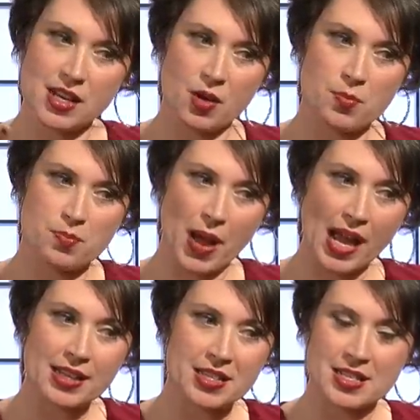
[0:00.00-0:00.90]
you know,
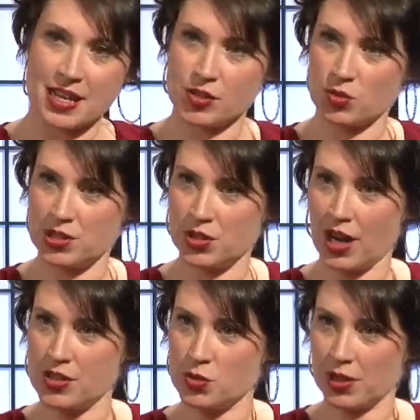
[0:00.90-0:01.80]
back in the days when you
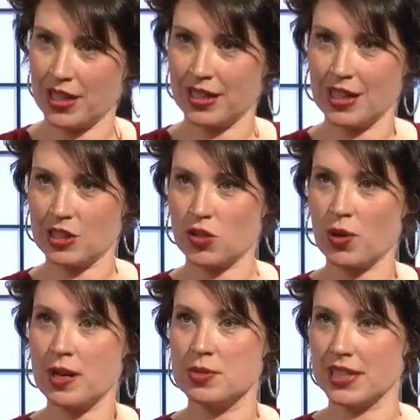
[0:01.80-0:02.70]
guys were getting
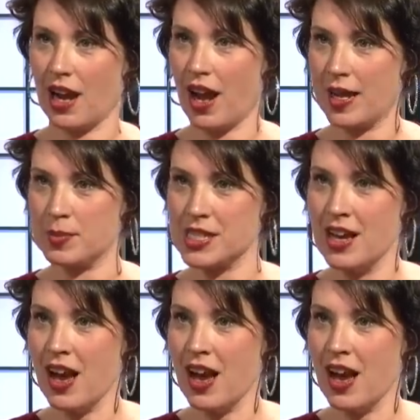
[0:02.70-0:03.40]
incredibly hyped,